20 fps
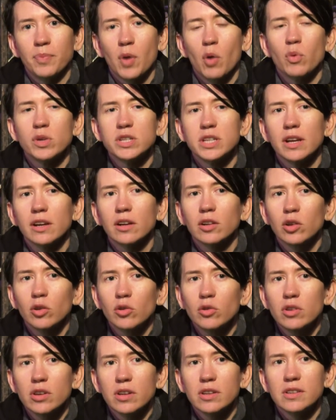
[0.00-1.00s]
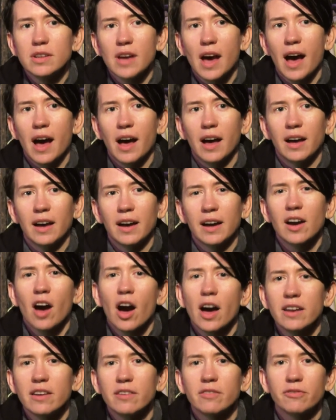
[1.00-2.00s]
which included a
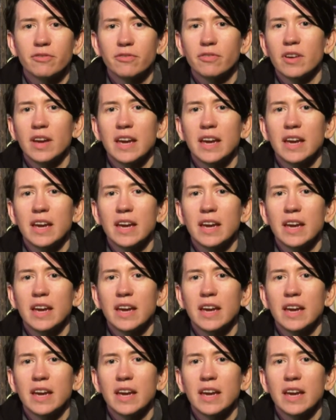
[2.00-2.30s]
kind of